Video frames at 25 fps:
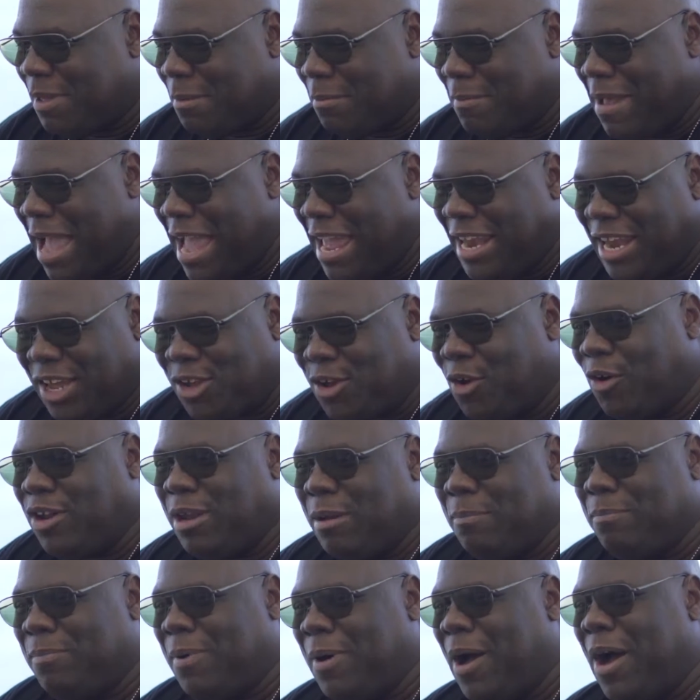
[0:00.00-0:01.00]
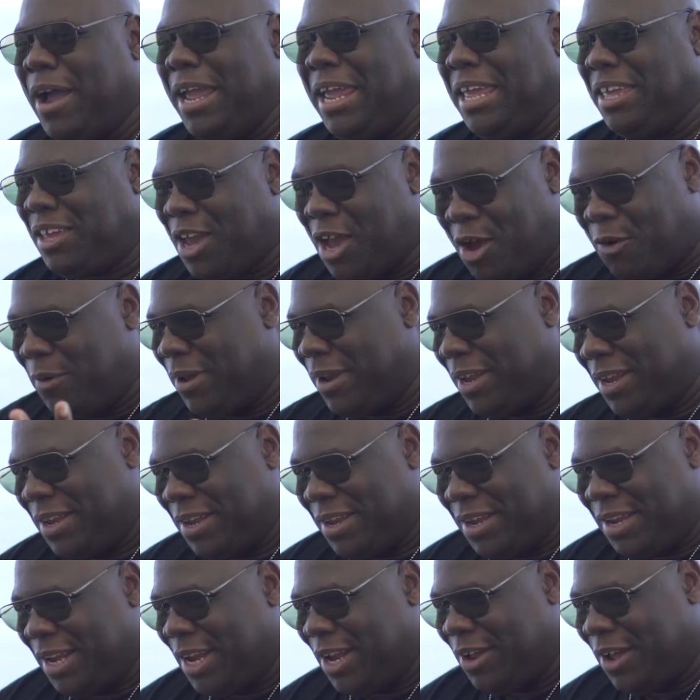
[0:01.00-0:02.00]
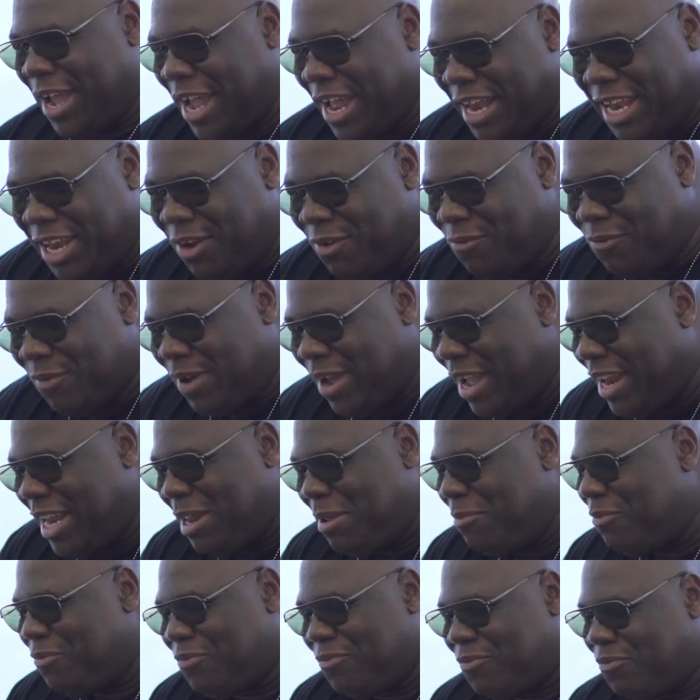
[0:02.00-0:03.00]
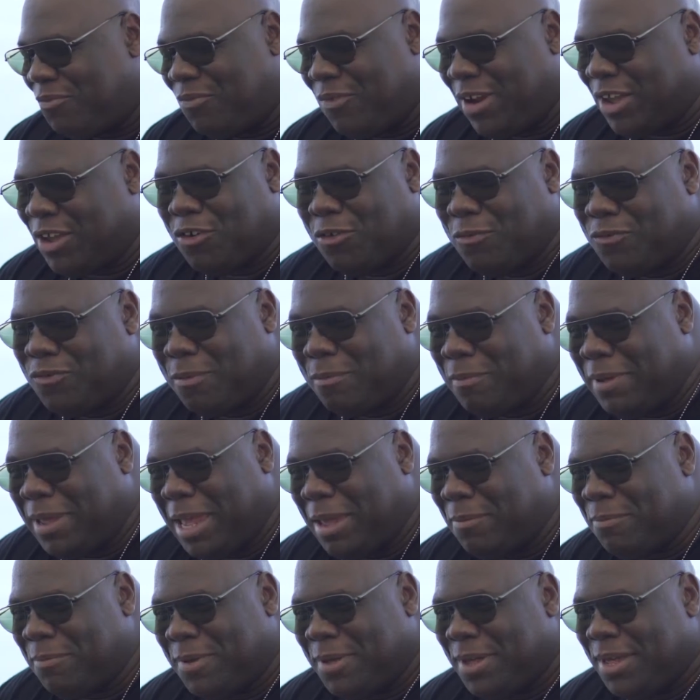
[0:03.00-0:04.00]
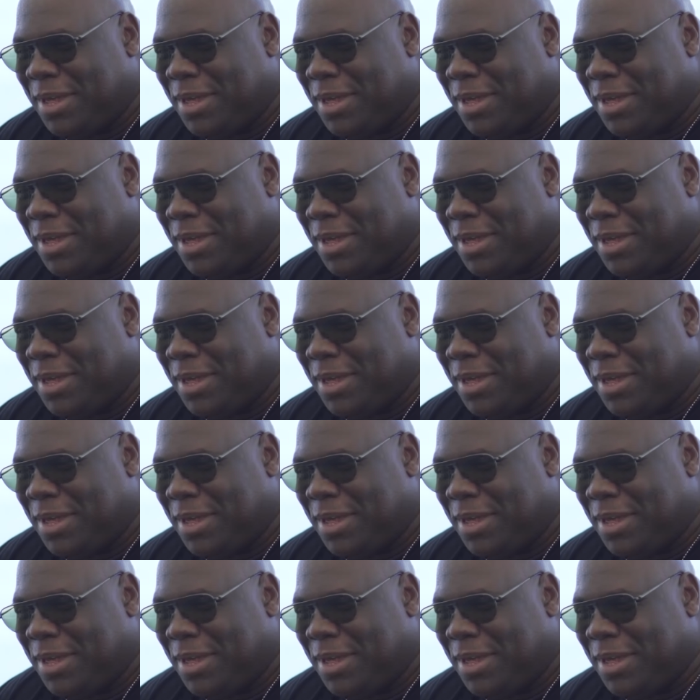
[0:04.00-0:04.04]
man that got the party going. You know, any record from him